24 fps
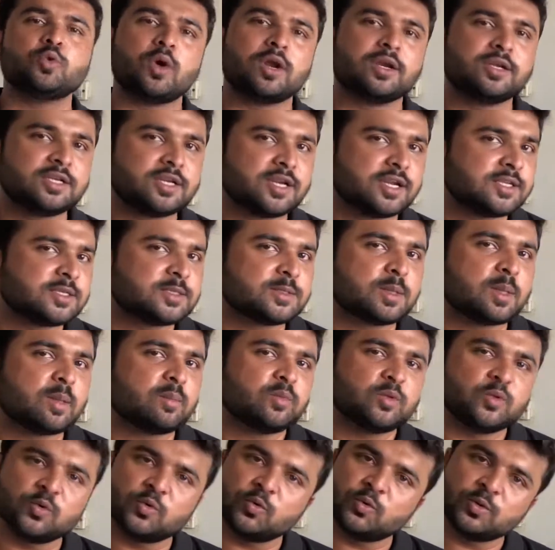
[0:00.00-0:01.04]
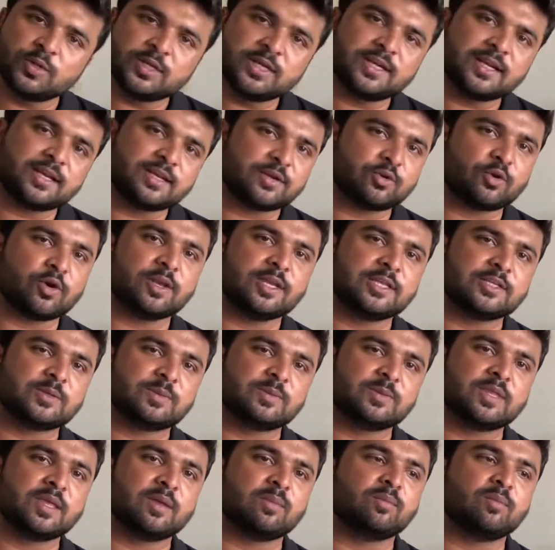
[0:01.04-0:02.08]
To address them, you need knowledge
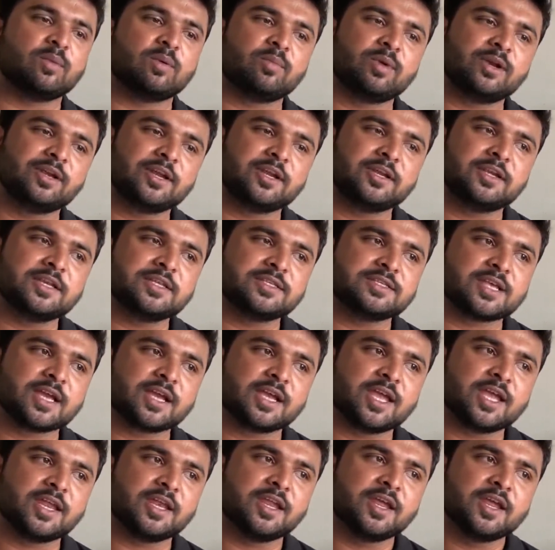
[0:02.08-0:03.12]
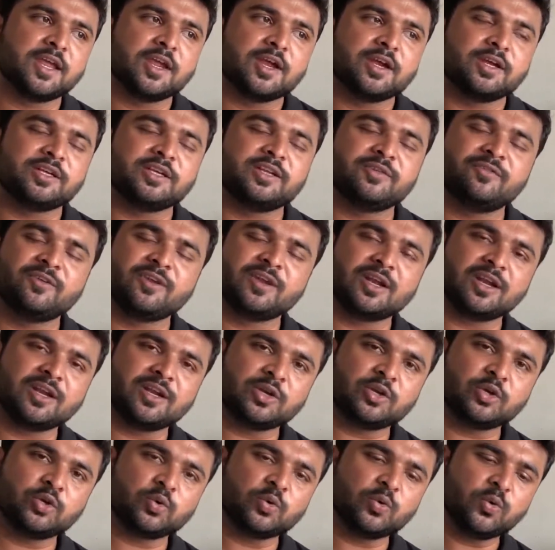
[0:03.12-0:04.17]
of them. But it is again
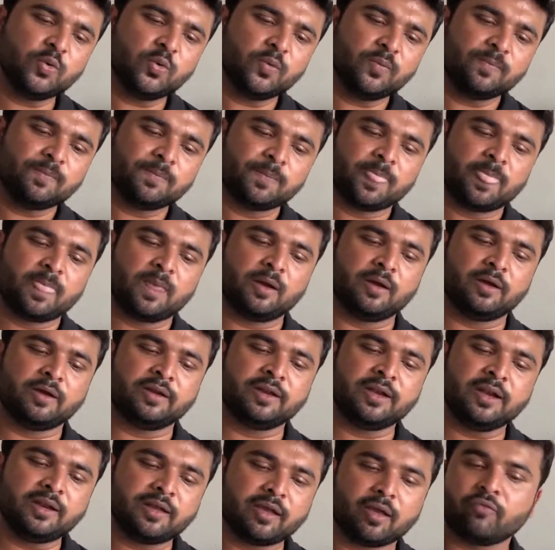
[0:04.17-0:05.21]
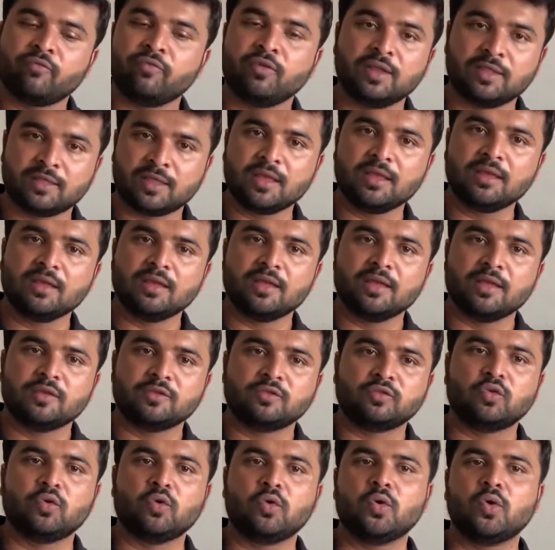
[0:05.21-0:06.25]
difficult to read everything.
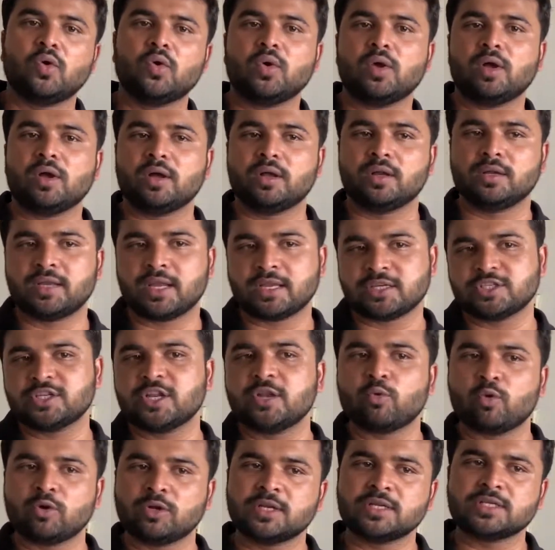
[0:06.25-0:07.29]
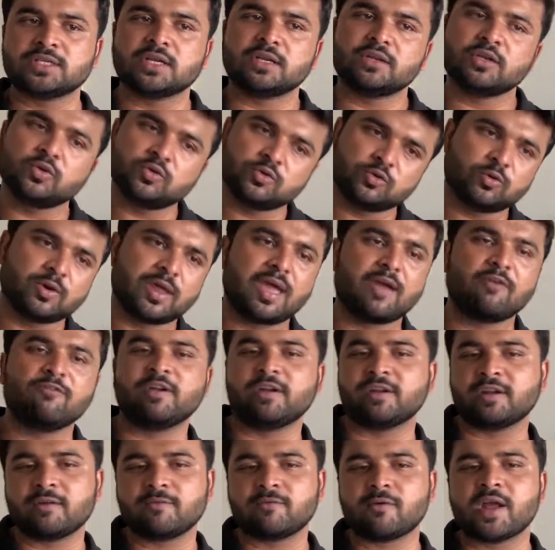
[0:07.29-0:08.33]
So National Watershed, you should
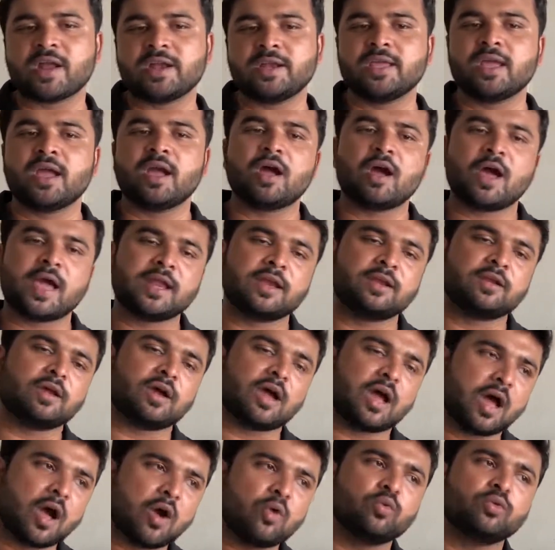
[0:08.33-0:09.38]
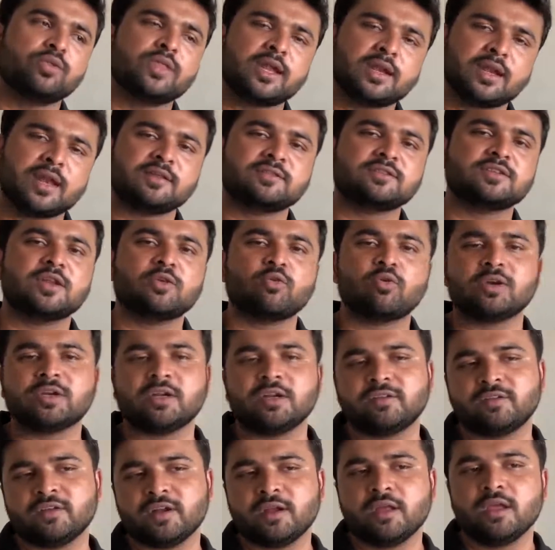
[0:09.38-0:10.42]
have a rough idea and how the National
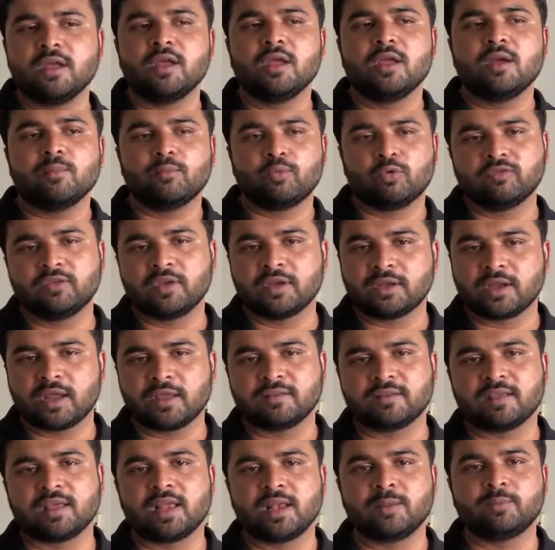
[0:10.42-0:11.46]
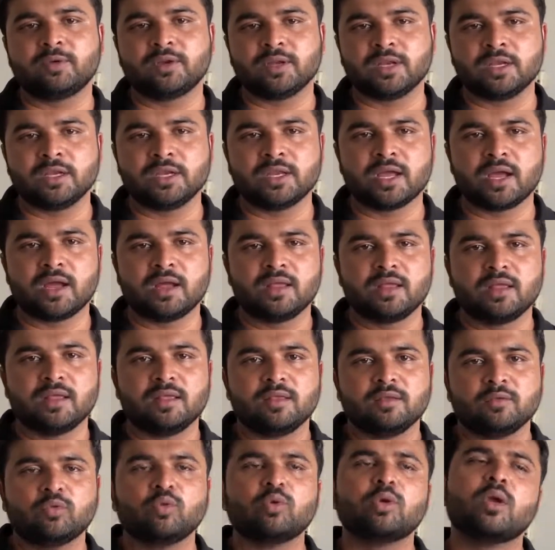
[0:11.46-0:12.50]
Watershed Project has helped India.
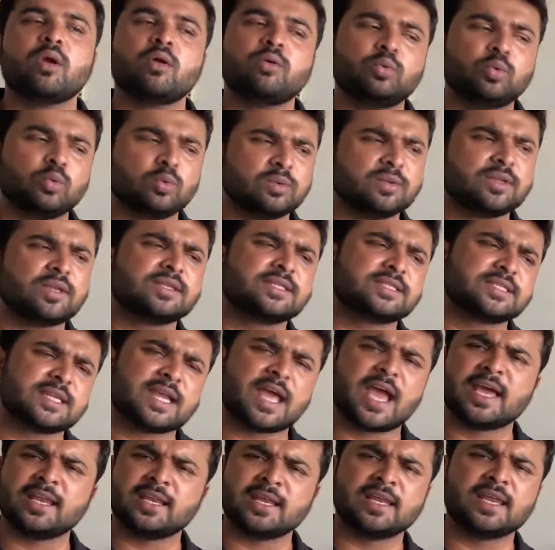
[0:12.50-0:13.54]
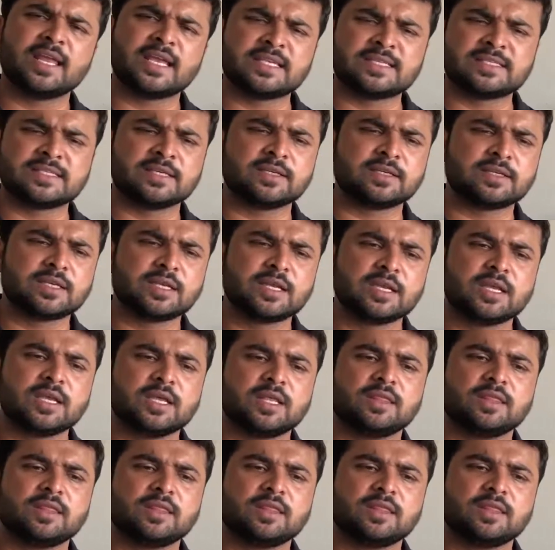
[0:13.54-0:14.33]
So you have to just analyze it.